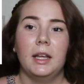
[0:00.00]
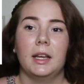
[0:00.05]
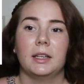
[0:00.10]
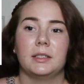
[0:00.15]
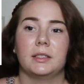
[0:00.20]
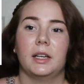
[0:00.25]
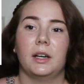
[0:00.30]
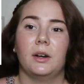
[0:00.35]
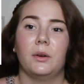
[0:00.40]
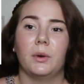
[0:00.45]

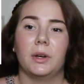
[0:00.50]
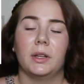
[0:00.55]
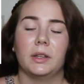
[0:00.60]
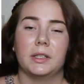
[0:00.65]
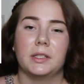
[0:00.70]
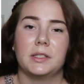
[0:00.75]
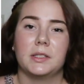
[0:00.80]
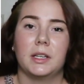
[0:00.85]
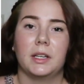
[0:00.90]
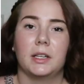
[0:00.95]
is that
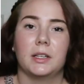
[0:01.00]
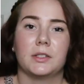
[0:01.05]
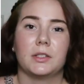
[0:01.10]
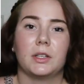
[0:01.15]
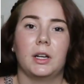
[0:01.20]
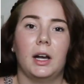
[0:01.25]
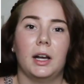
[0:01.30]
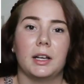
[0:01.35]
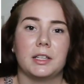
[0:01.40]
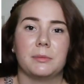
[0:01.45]
oily skin is
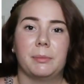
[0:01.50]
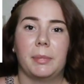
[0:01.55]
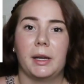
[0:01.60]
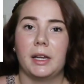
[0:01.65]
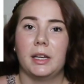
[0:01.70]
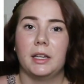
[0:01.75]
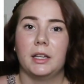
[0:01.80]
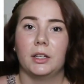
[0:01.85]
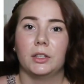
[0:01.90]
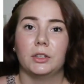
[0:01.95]
caused by
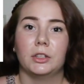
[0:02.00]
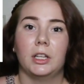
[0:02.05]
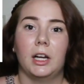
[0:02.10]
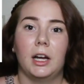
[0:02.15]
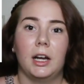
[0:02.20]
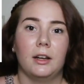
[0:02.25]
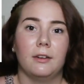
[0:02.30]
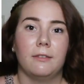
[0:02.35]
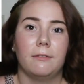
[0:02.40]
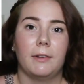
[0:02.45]
eating a
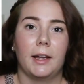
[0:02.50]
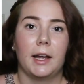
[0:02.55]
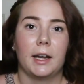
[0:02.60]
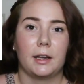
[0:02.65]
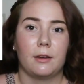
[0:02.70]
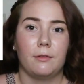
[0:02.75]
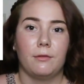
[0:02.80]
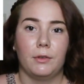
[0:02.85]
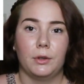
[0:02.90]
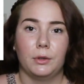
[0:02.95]
lot of
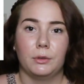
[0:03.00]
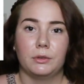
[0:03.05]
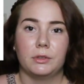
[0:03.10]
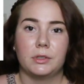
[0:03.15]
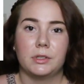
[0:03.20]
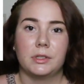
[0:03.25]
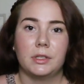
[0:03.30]
fatty food.